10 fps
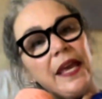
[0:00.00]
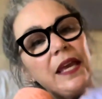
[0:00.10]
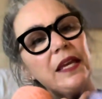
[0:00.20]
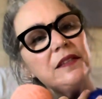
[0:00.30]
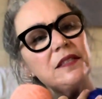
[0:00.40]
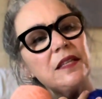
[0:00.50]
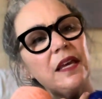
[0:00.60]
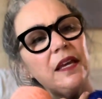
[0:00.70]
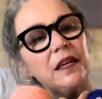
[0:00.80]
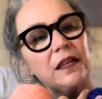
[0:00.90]
It's
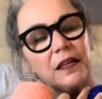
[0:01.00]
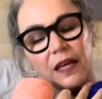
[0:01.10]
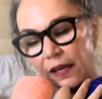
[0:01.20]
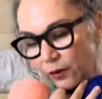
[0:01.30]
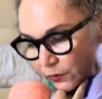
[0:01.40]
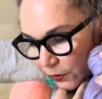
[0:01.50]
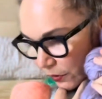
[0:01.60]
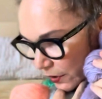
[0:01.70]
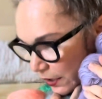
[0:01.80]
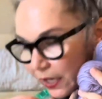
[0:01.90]
like, I don't know
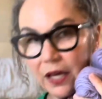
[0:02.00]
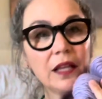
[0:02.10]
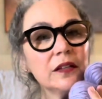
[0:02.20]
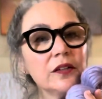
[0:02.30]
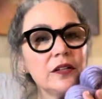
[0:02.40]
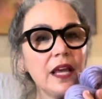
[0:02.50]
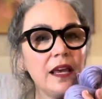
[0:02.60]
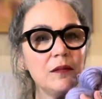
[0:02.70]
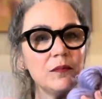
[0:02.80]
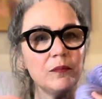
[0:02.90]
the color
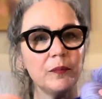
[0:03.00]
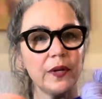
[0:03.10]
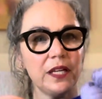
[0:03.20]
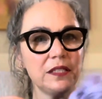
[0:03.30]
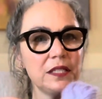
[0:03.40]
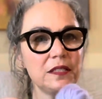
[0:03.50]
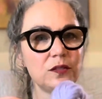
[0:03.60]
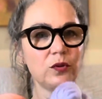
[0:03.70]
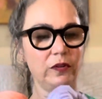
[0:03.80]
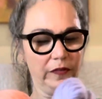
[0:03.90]
name, but it's
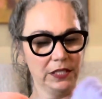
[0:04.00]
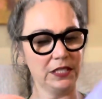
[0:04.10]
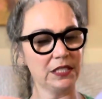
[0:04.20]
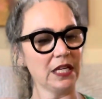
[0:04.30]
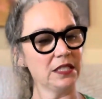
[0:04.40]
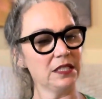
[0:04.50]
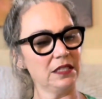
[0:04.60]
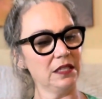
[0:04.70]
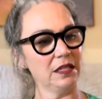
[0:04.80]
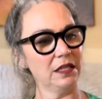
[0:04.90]
sort of a
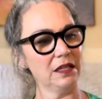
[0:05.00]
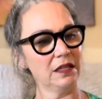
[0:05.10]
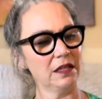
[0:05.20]
dusty